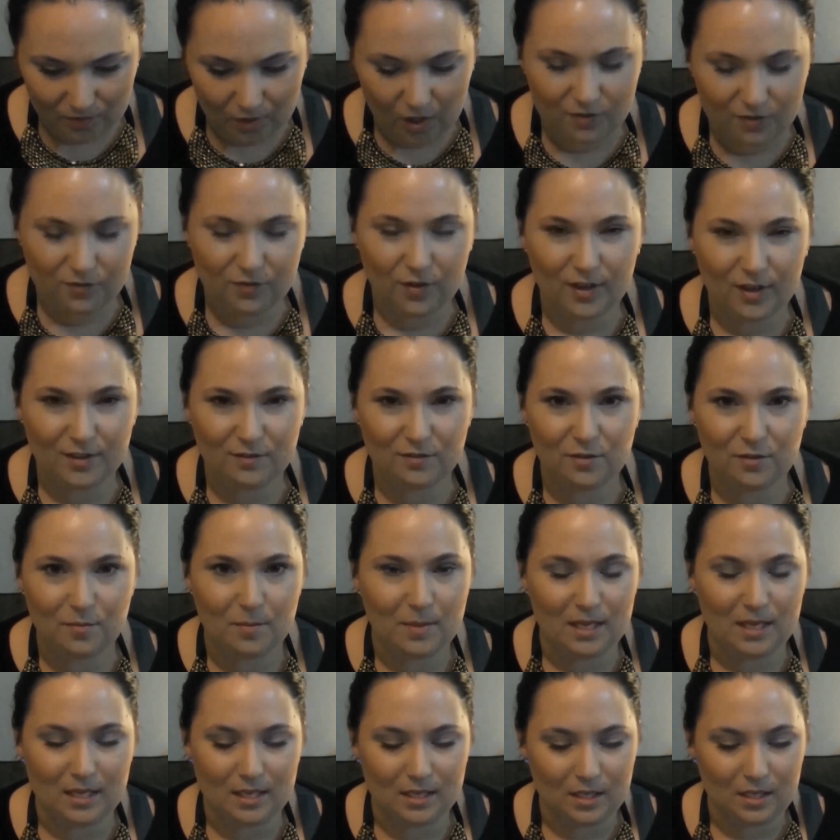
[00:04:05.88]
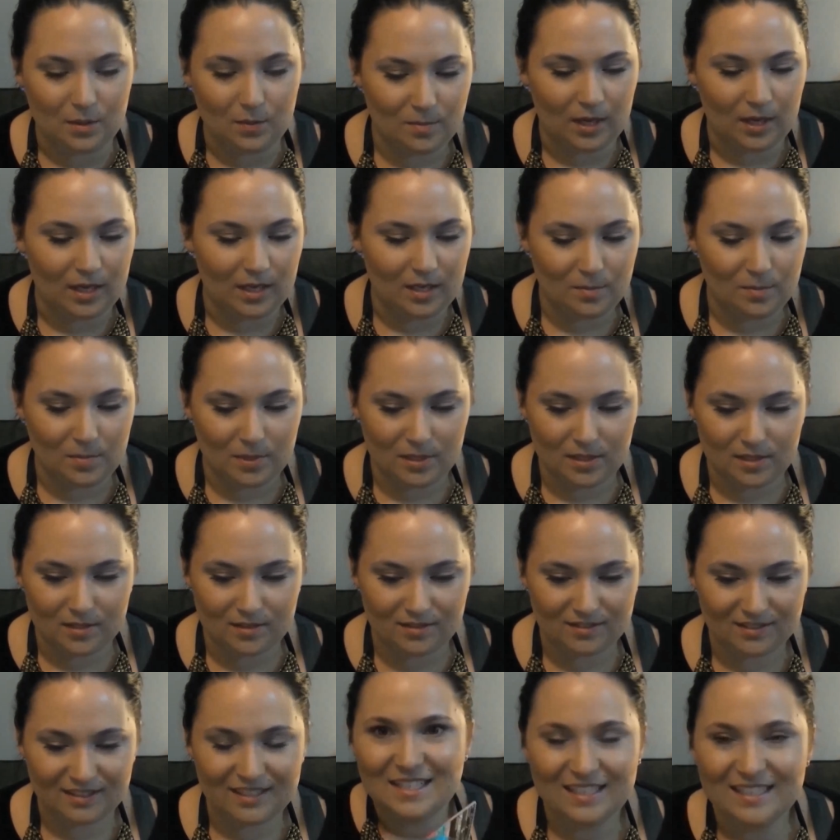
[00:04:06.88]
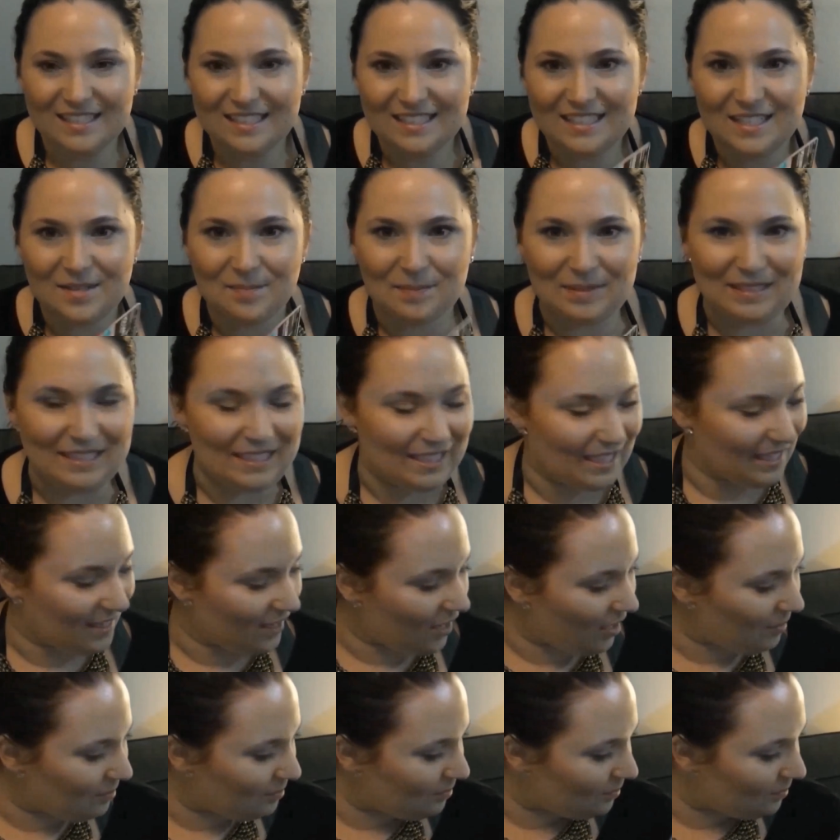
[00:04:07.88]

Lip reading: I find for me anyway, but yeah,